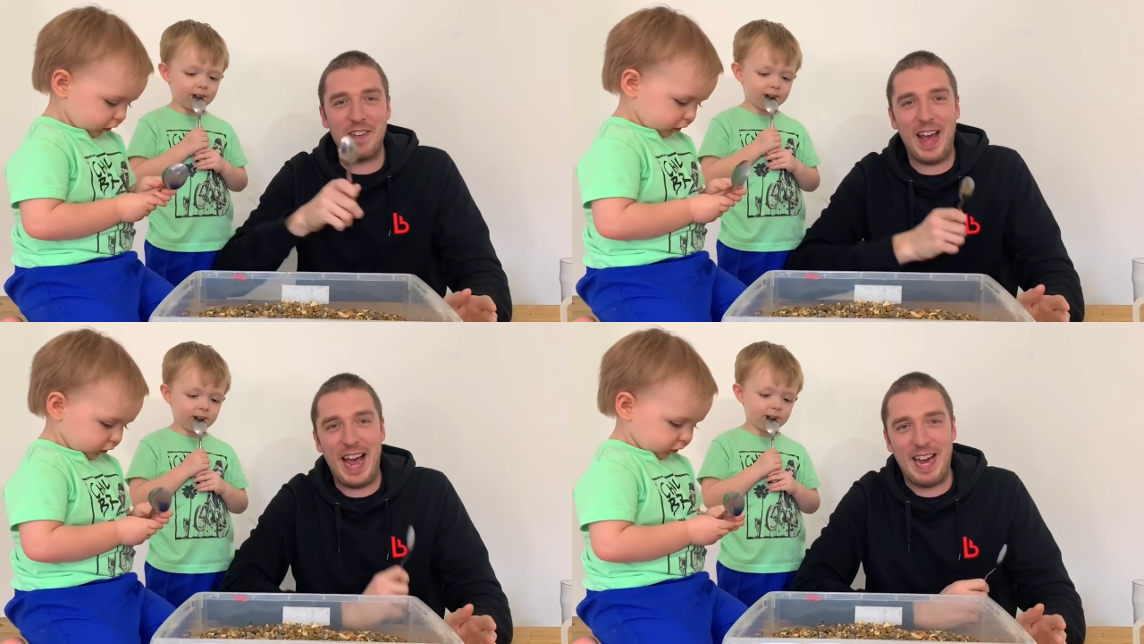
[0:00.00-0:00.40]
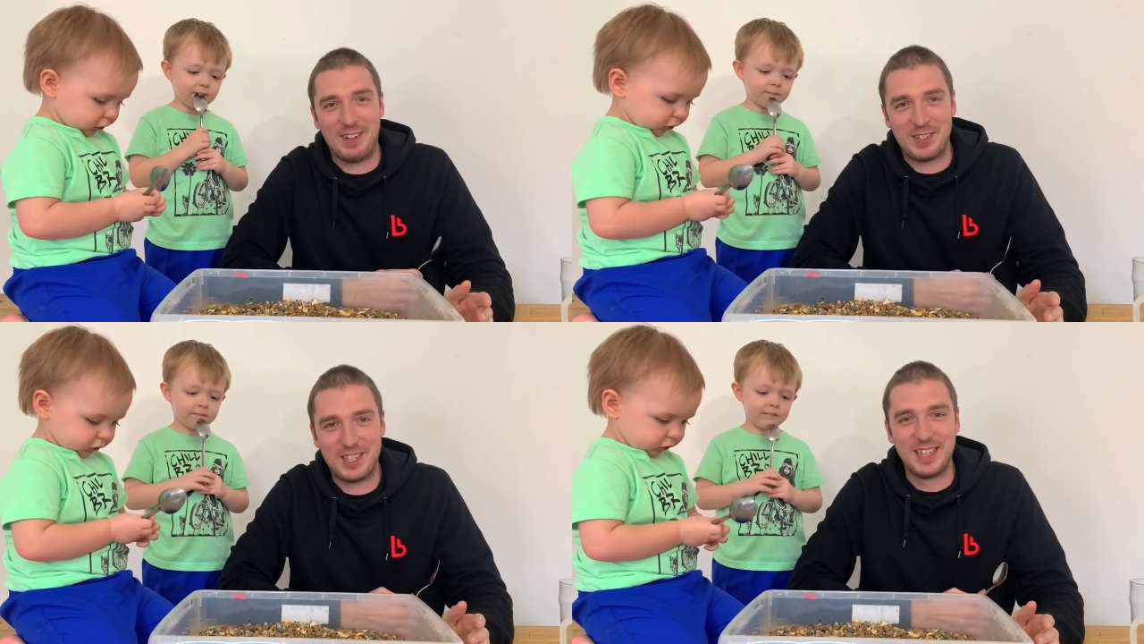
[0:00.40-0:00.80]

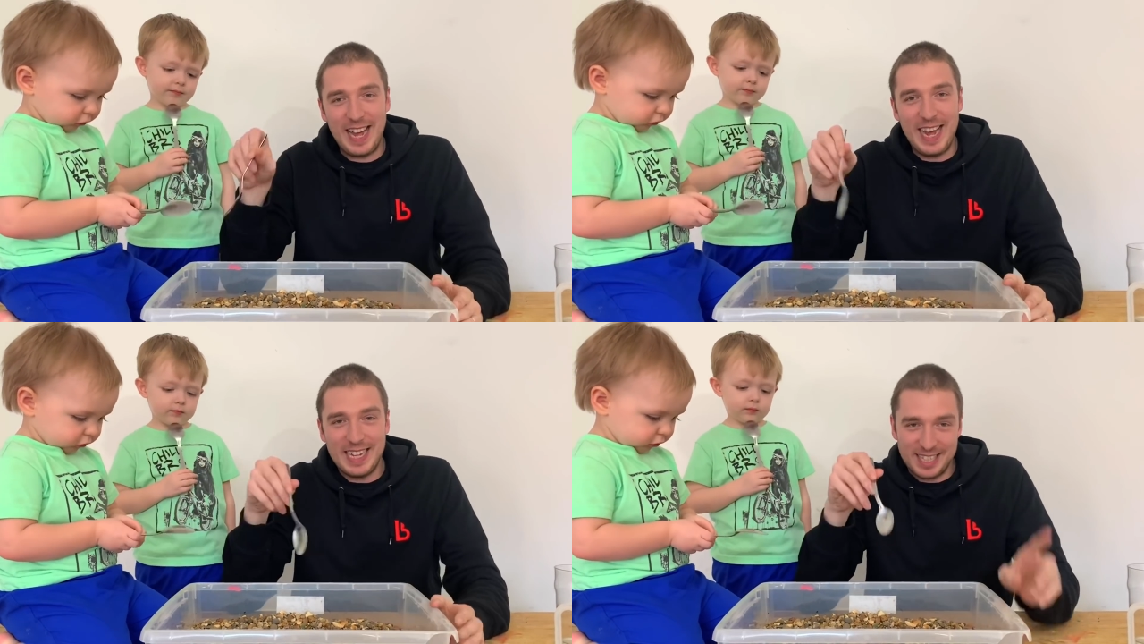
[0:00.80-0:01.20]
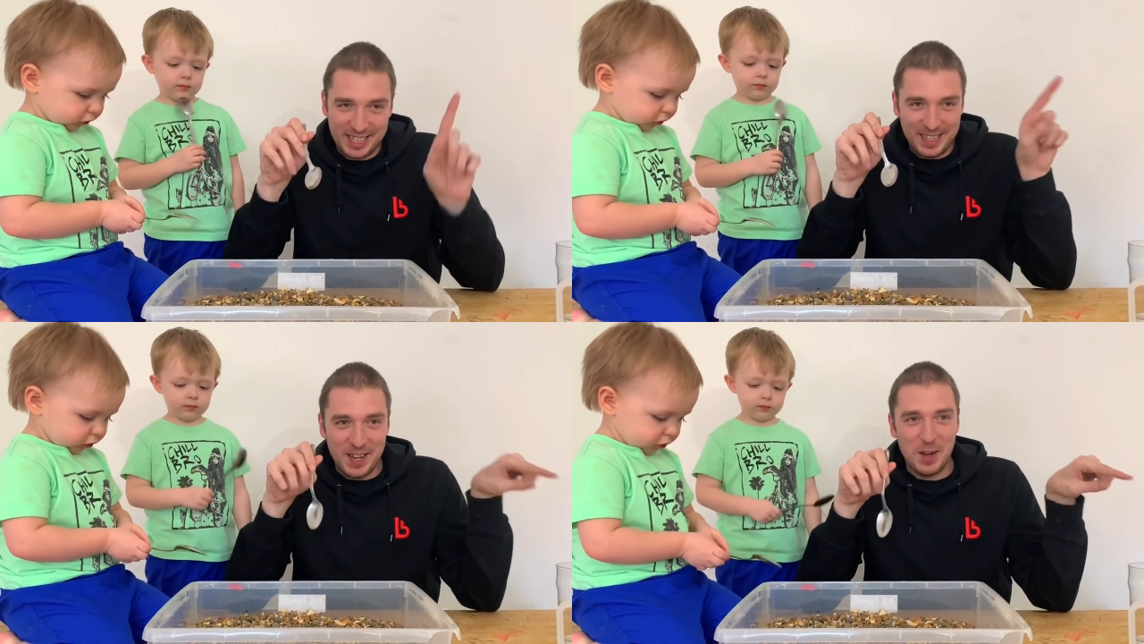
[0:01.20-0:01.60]
Speaker 1: house. That
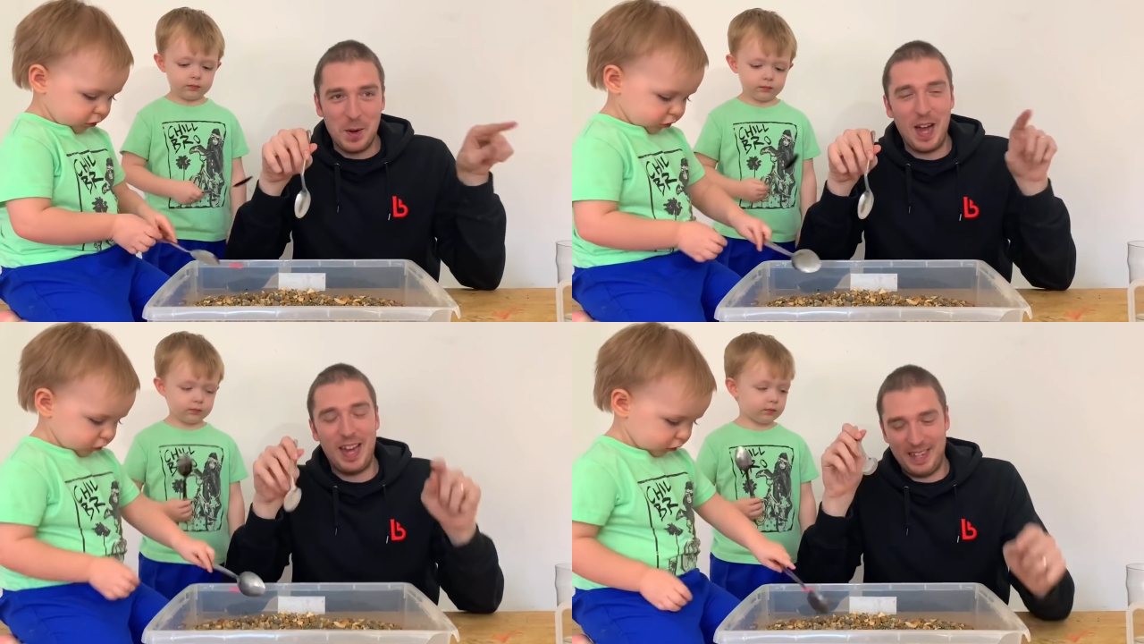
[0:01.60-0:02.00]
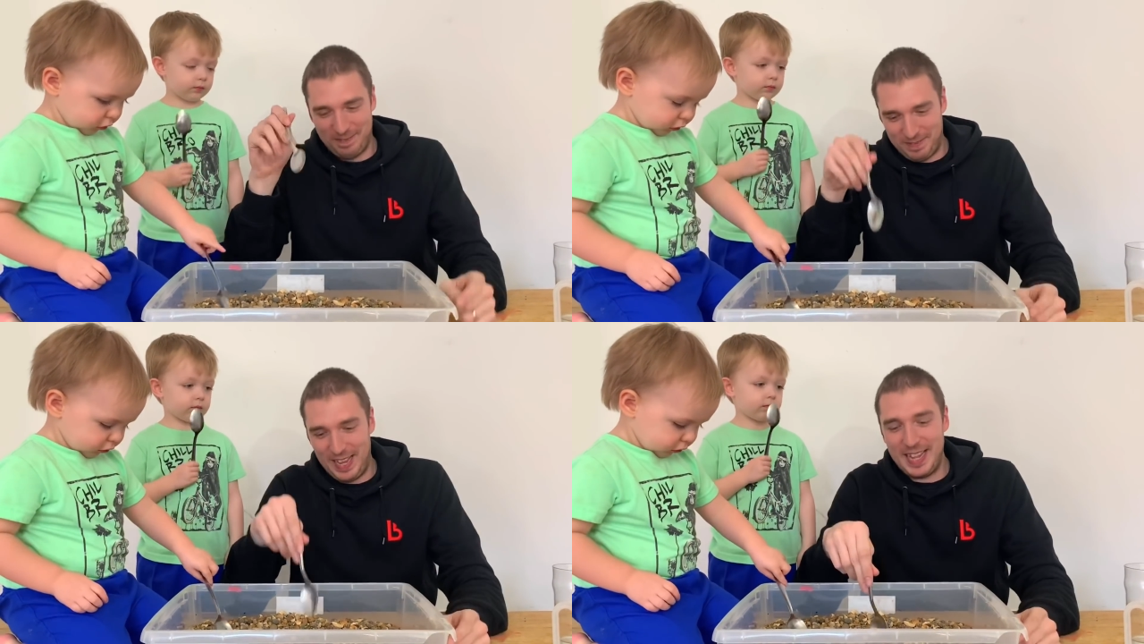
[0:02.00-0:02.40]

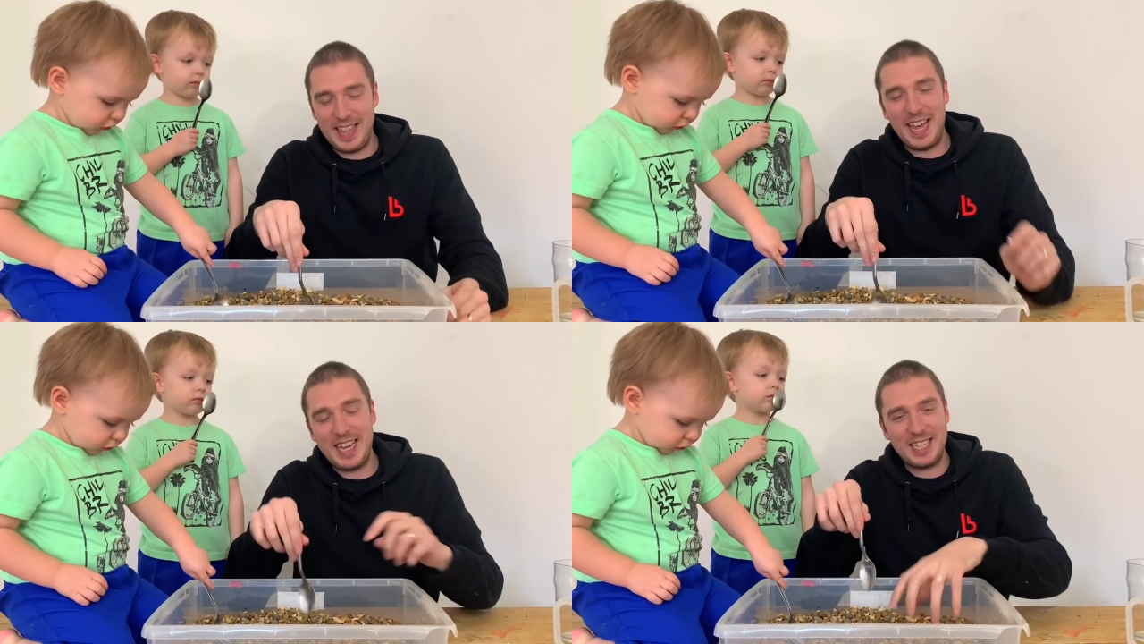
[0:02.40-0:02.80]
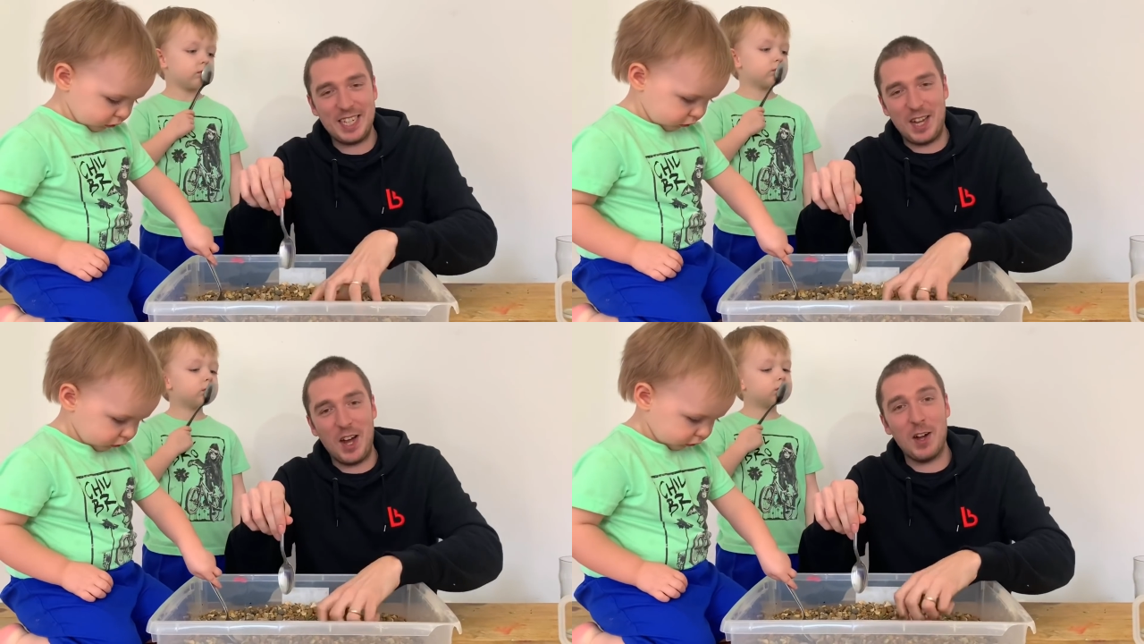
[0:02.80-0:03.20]
and this
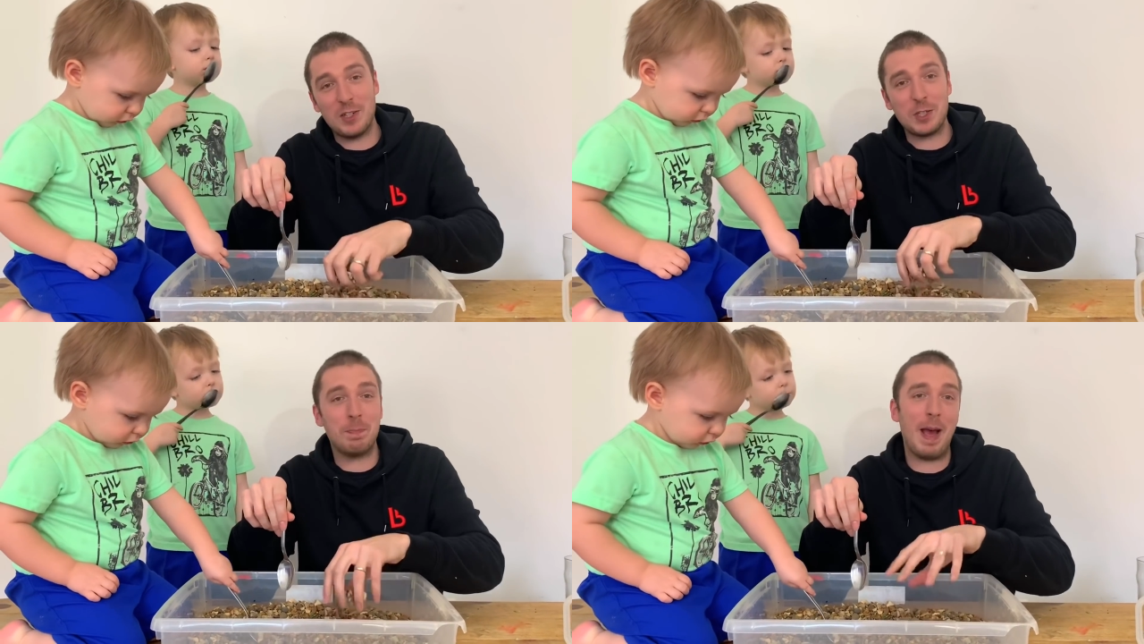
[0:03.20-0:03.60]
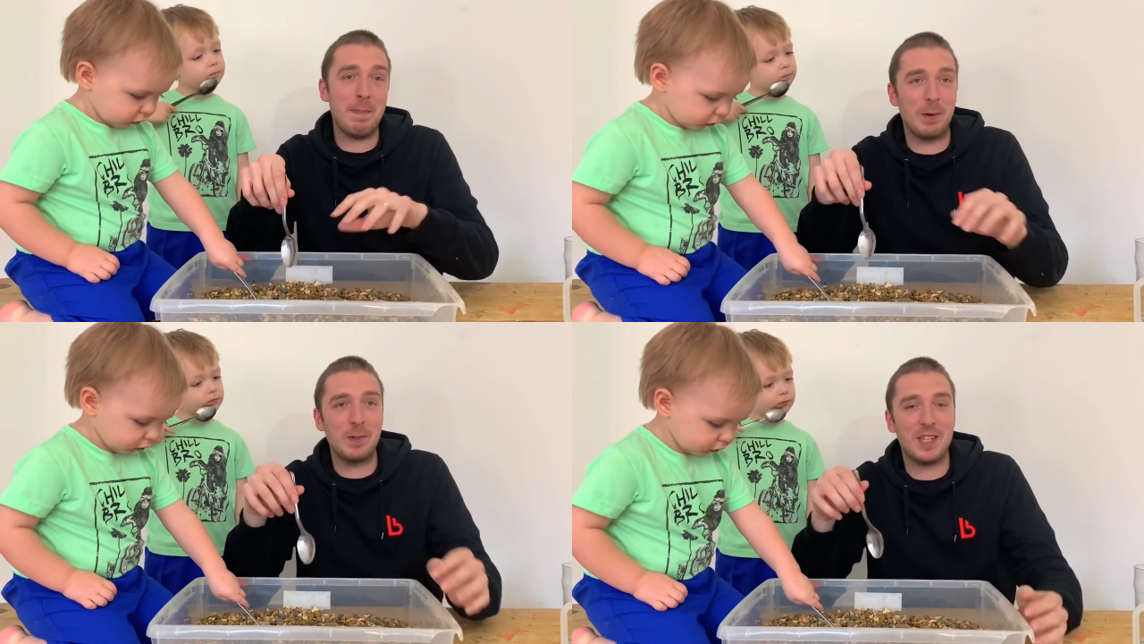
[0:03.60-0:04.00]
are just
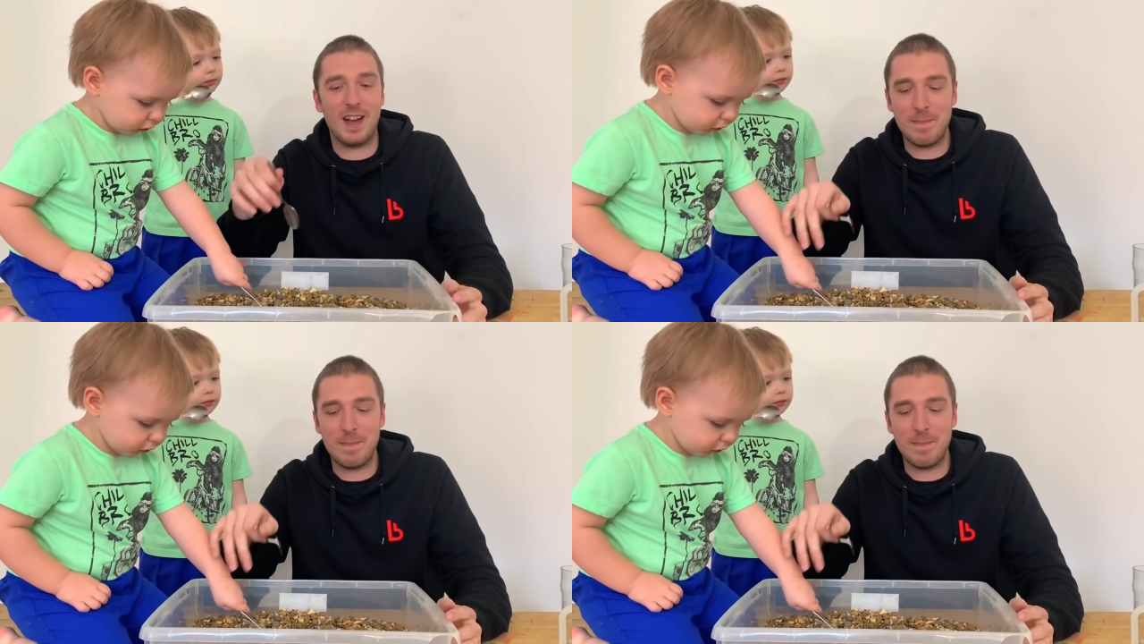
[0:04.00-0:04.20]
pebbles that I've